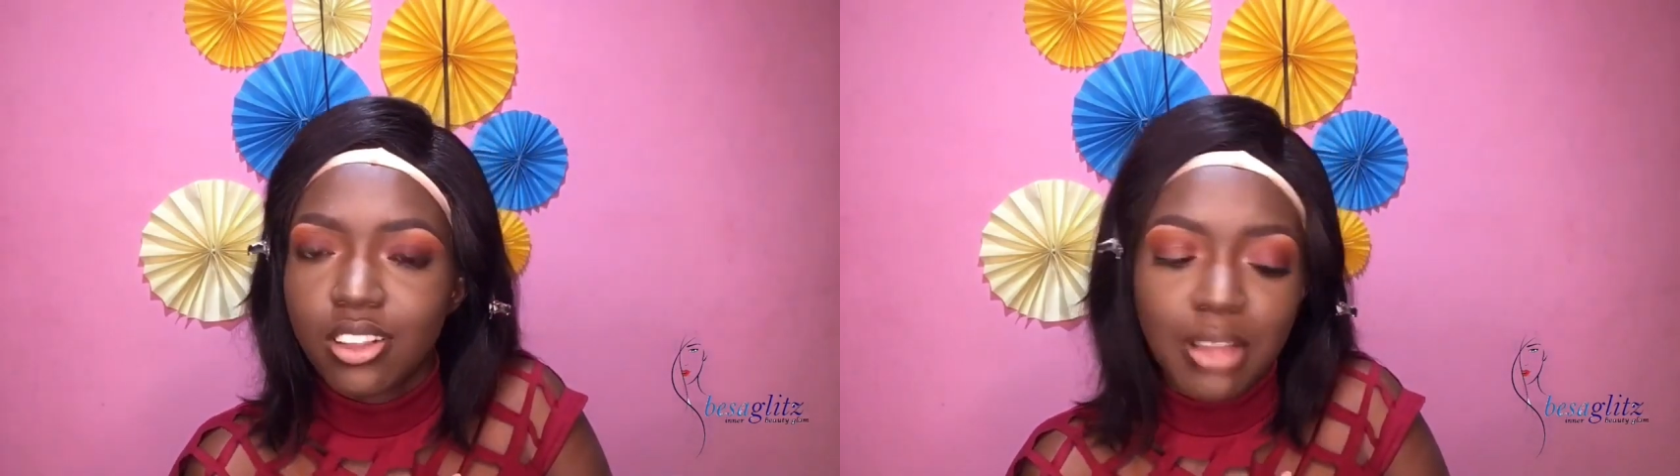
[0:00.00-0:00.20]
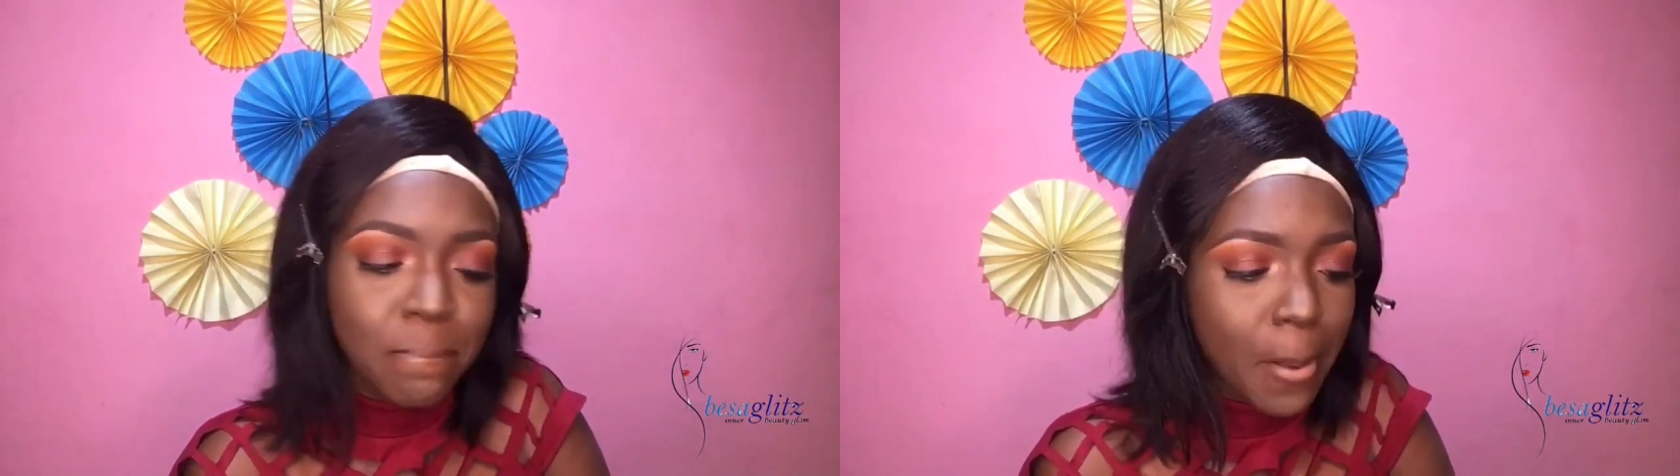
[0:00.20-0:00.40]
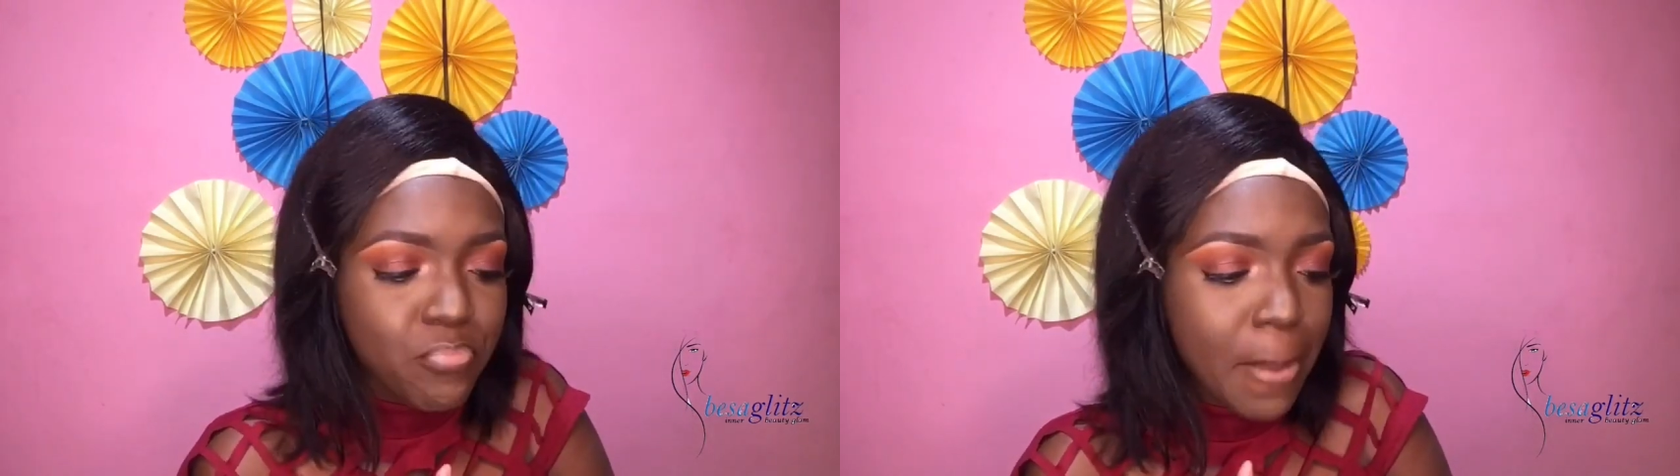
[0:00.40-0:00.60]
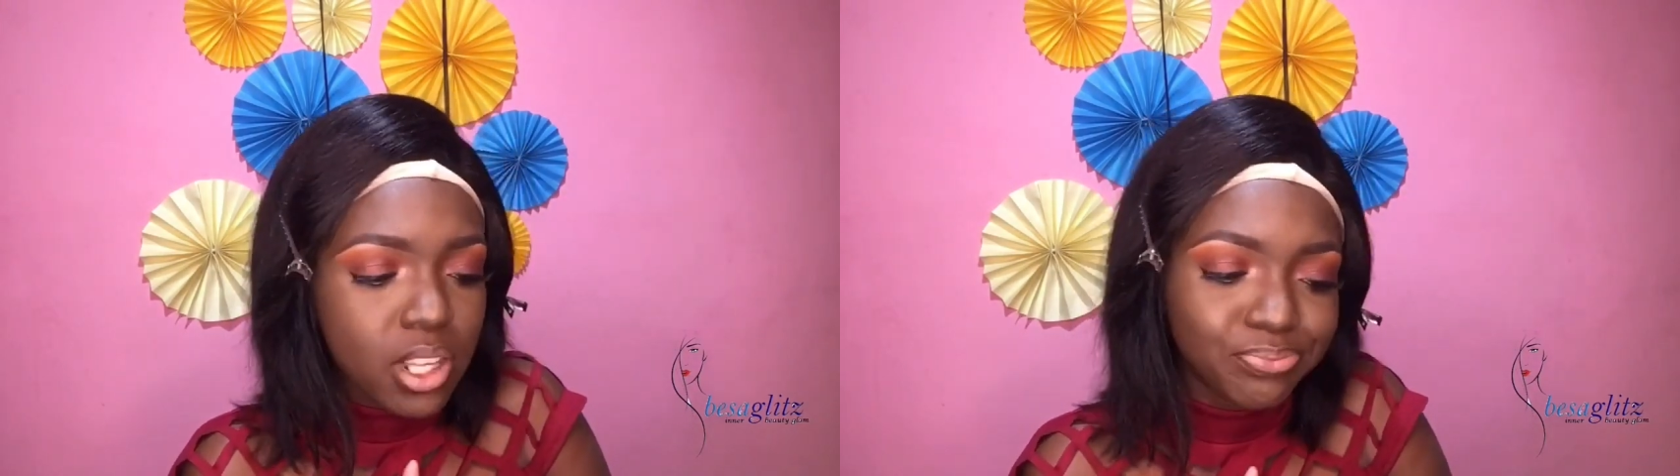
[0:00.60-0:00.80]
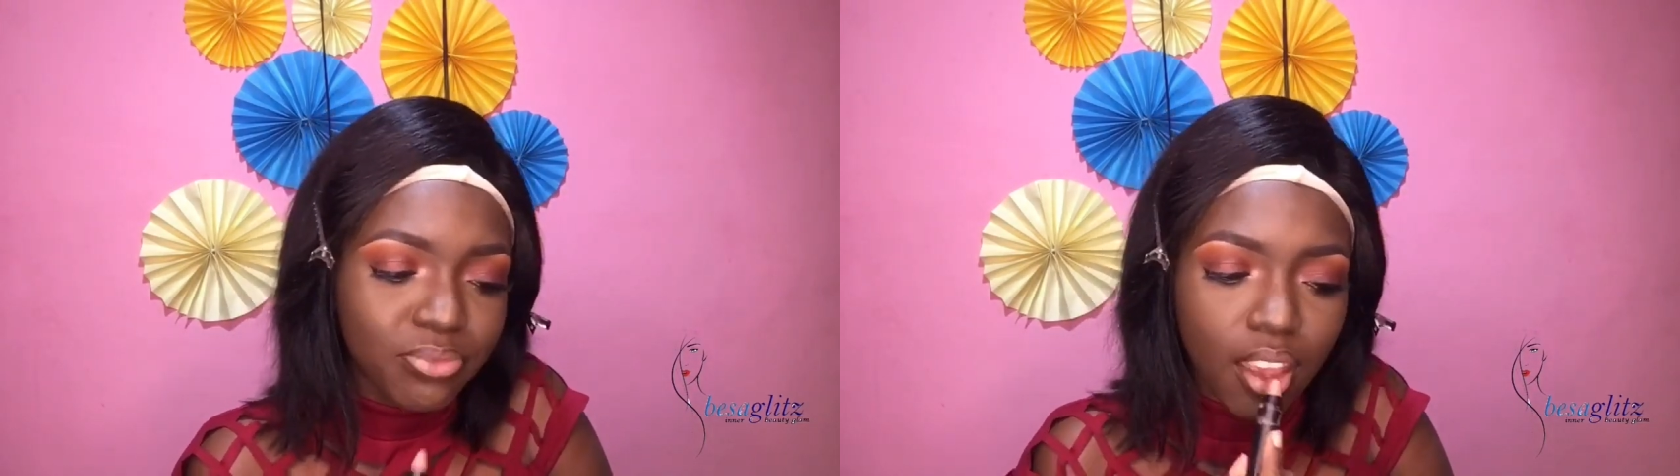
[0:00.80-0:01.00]
shade
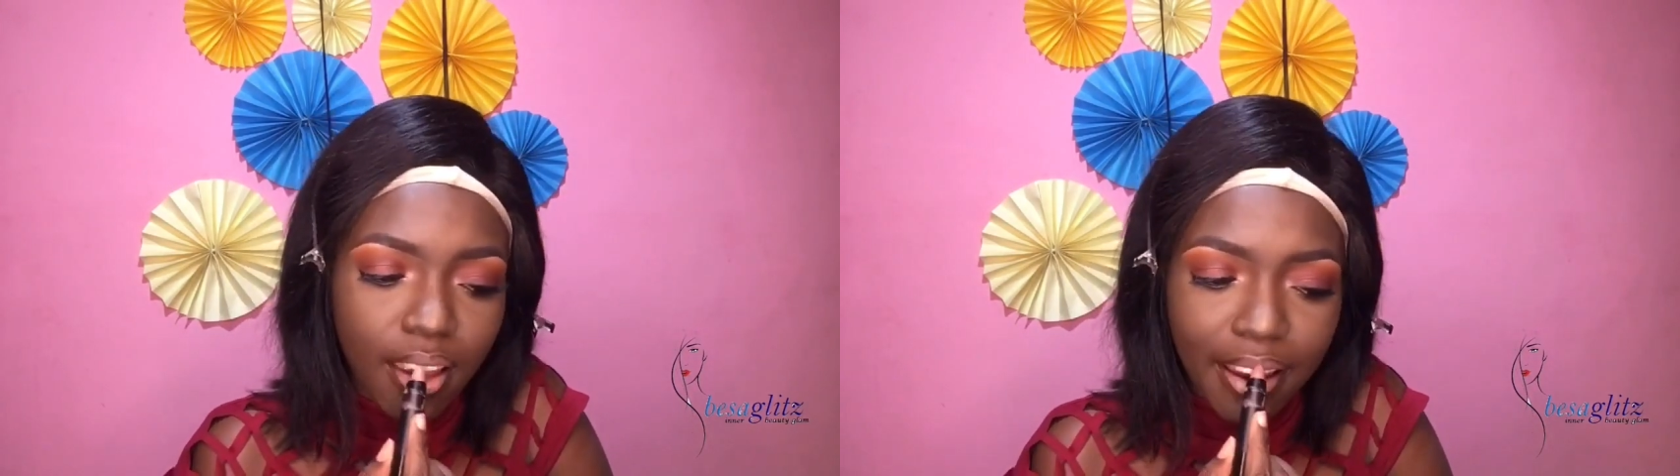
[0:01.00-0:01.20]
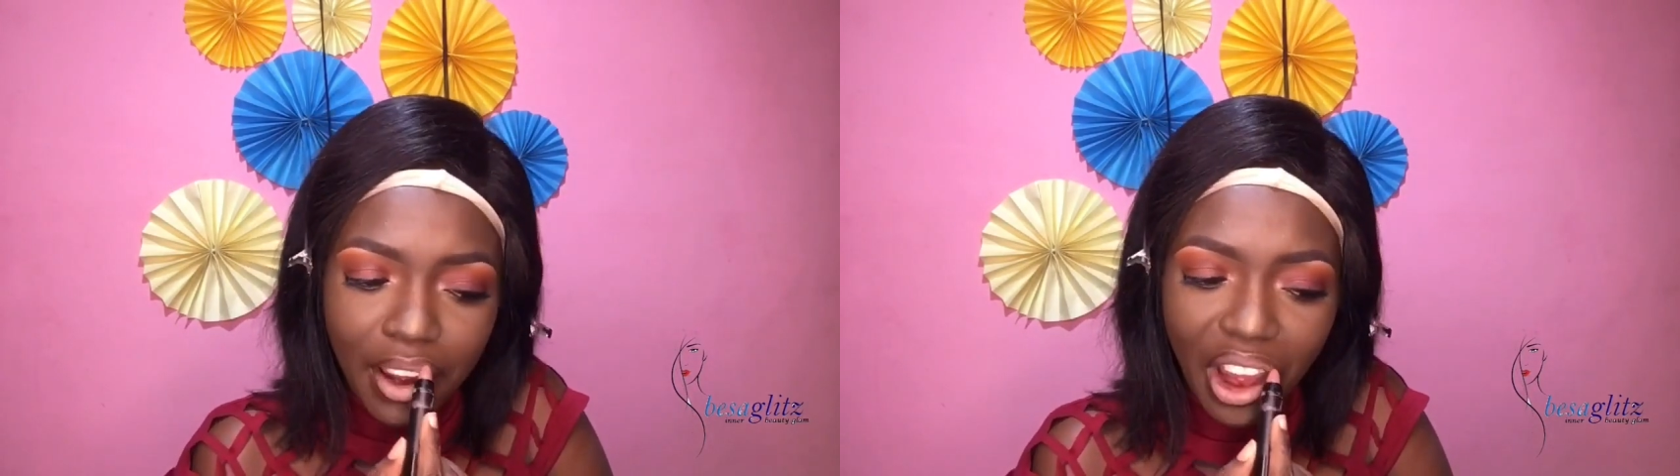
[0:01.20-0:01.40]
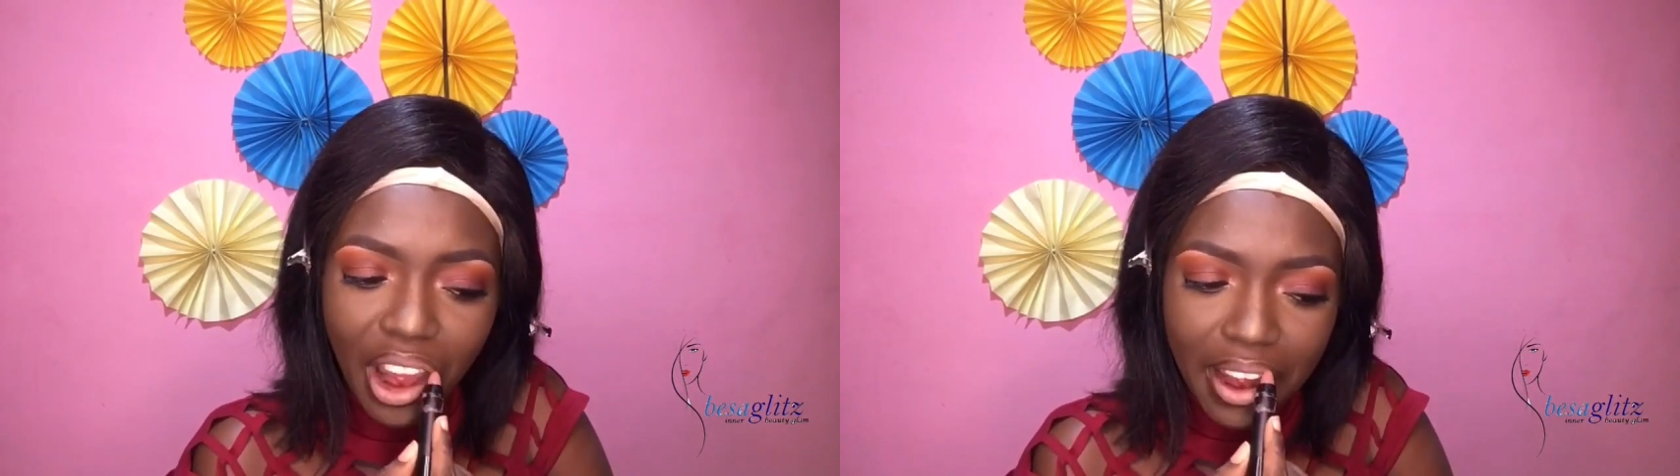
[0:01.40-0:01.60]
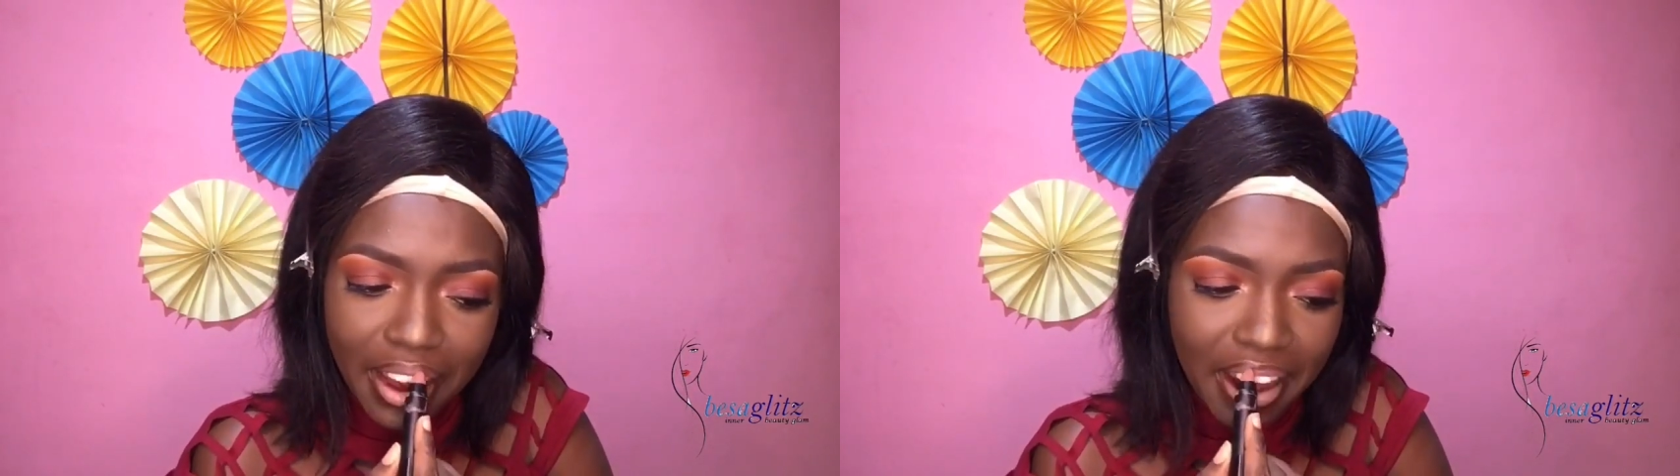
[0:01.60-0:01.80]
08.